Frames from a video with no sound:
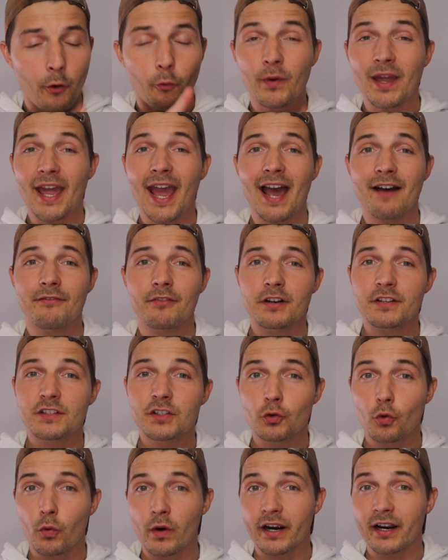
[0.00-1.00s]
We have a
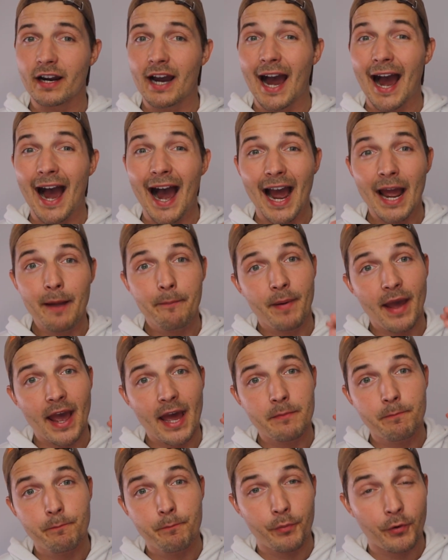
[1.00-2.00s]
square
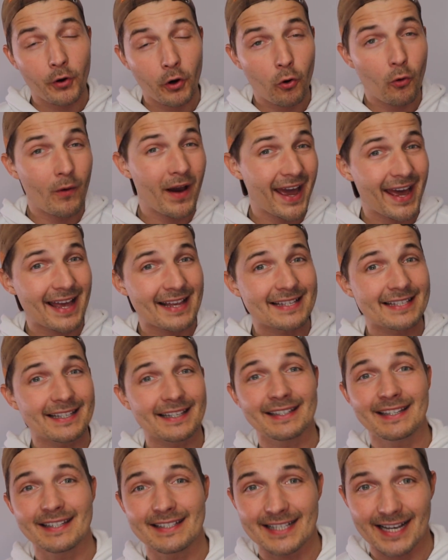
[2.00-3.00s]
iPad Pro-esque
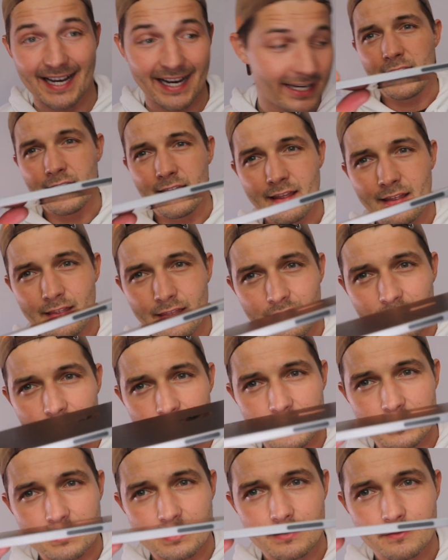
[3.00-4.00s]
design.
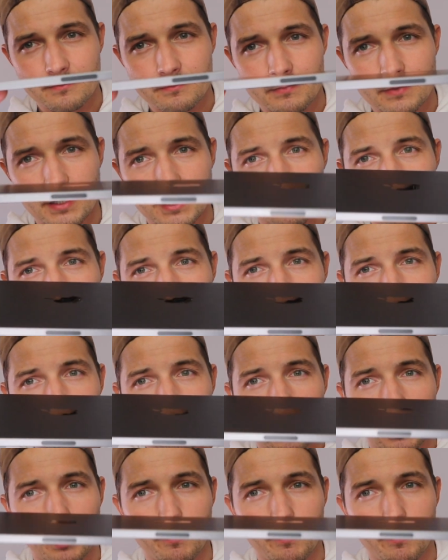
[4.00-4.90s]
This is what I'm talking